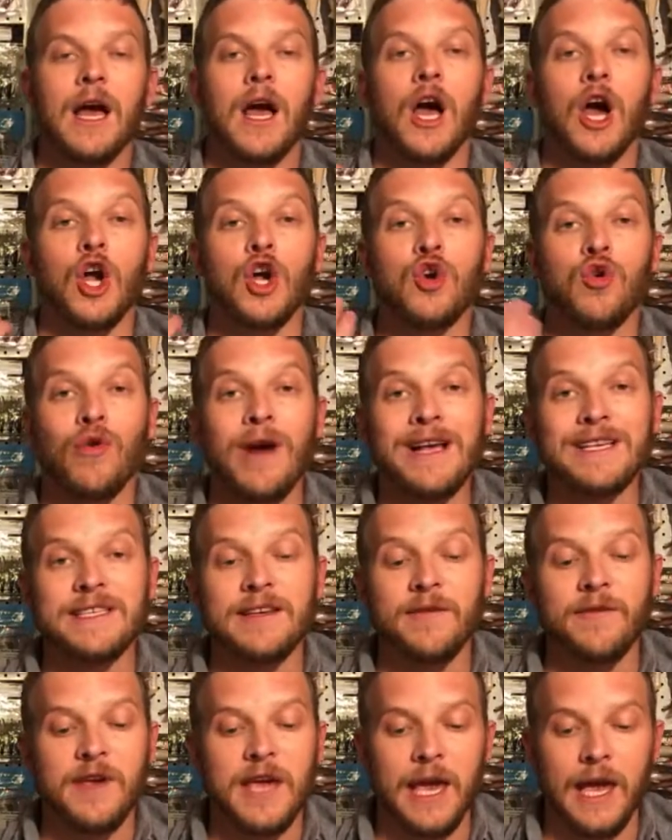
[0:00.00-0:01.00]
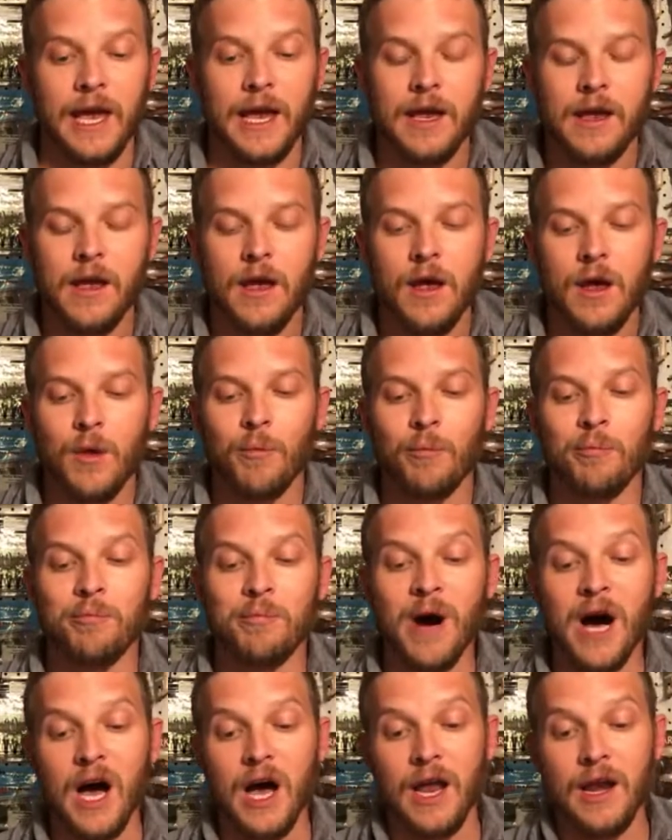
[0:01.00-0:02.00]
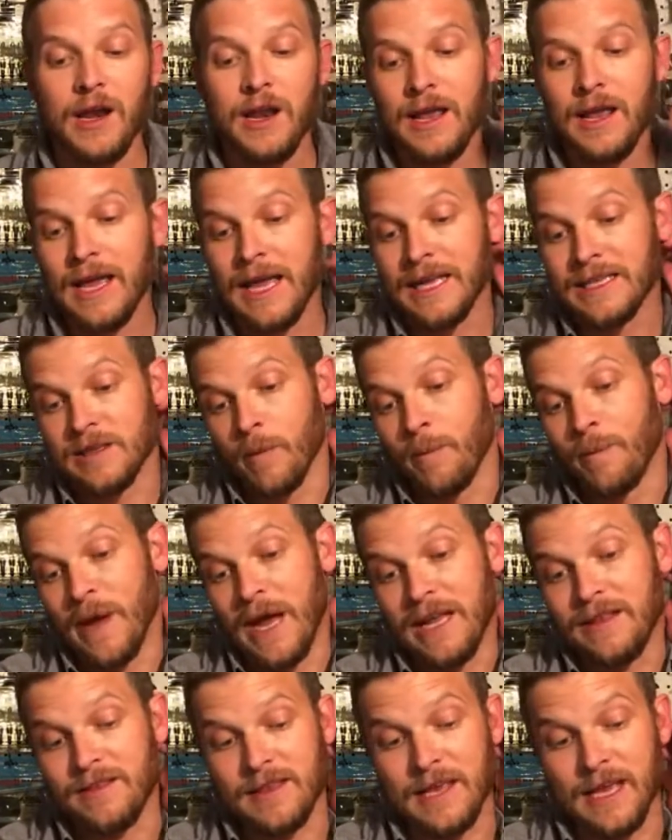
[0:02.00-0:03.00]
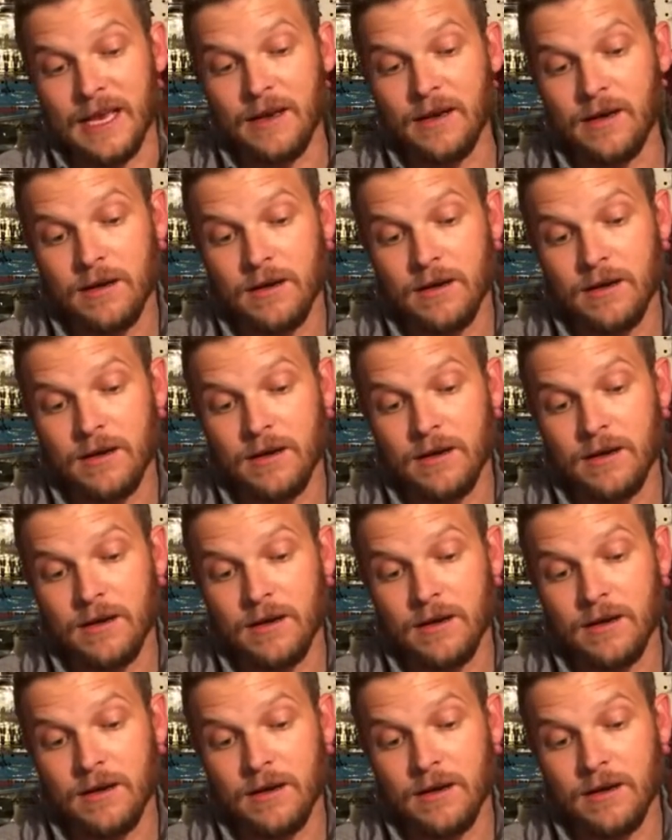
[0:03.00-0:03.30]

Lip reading: aggressive kick, but it's a bait that,